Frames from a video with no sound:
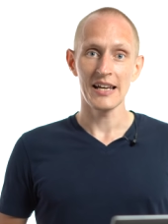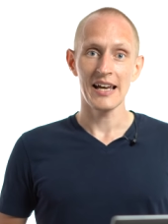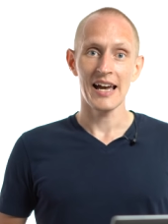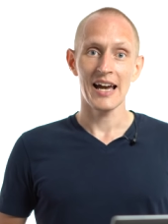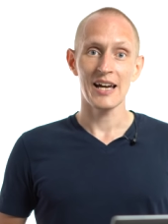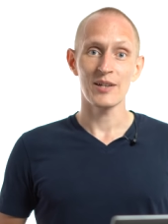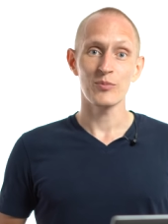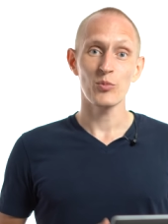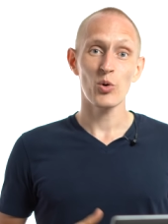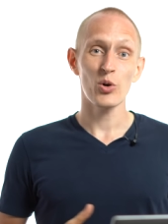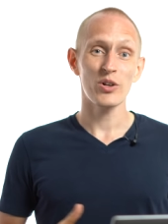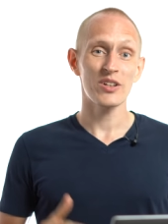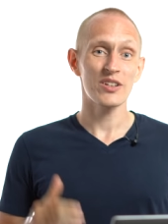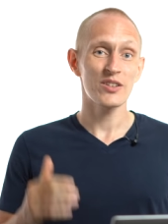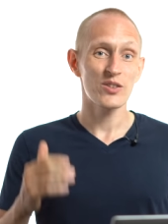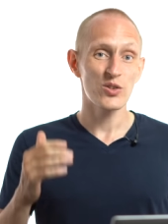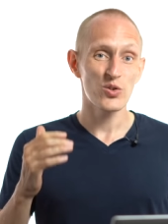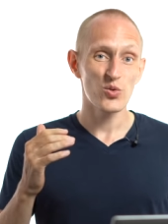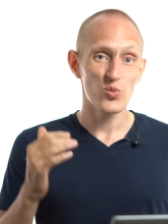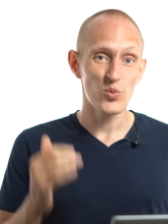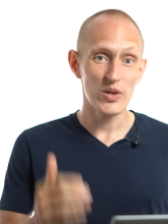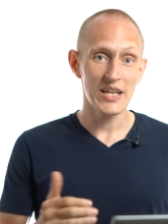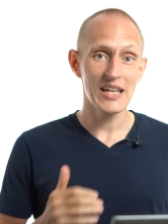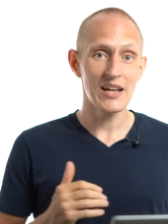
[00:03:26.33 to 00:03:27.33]
and more than
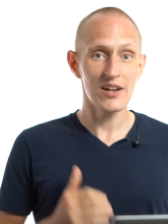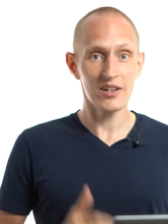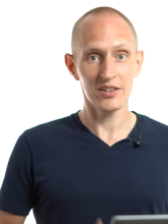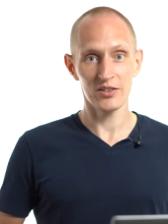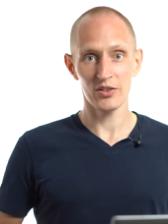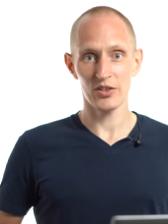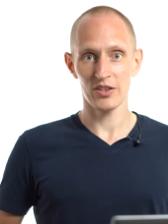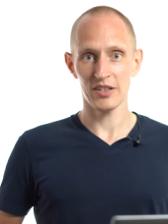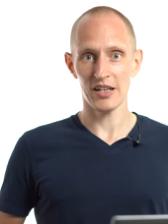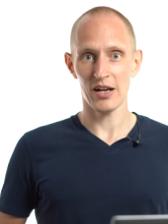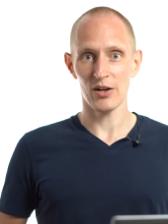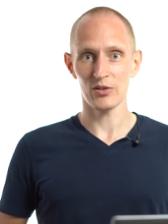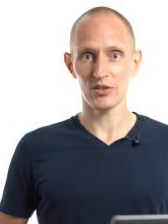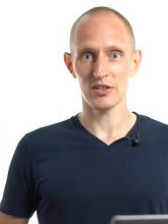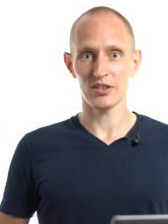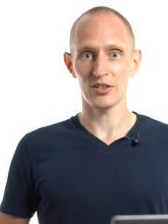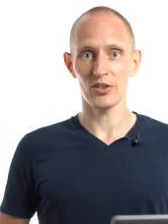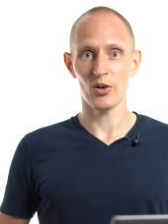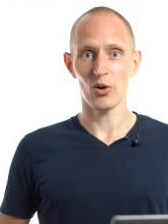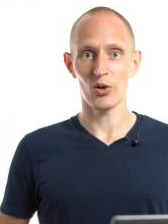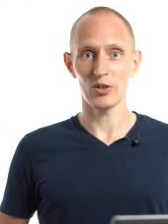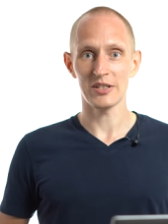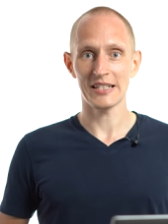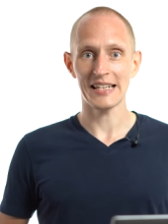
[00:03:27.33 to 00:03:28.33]

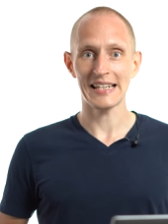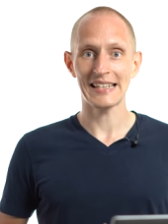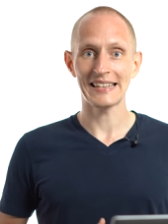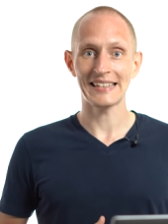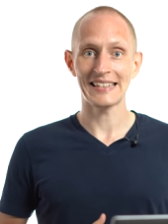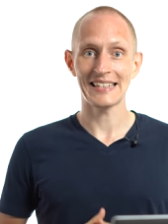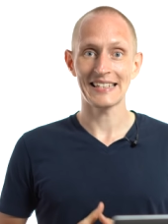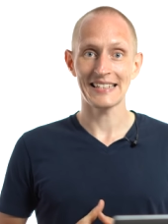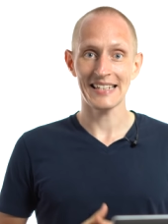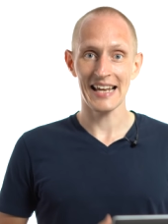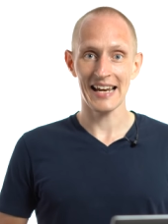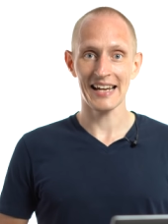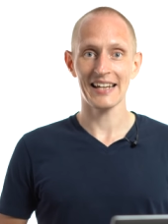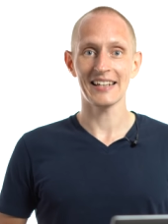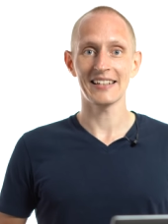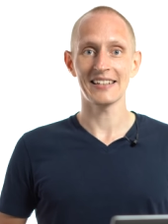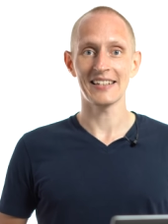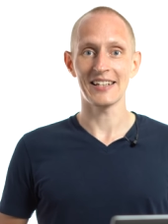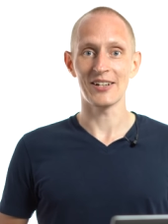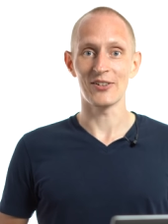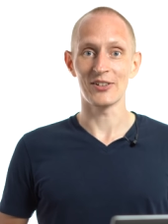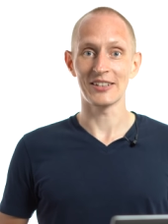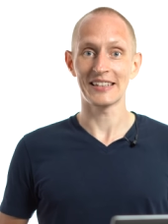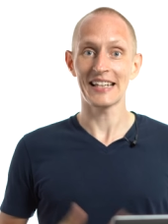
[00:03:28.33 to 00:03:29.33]
$300,000 in the second
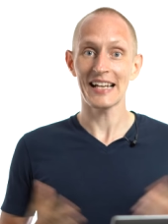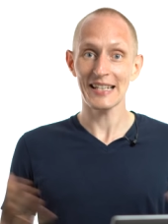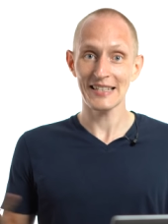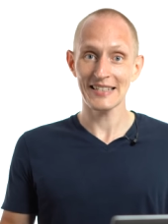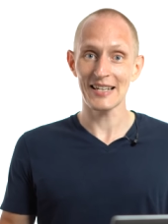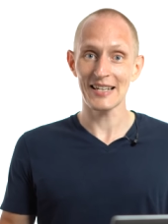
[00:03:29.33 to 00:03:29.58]
year. And that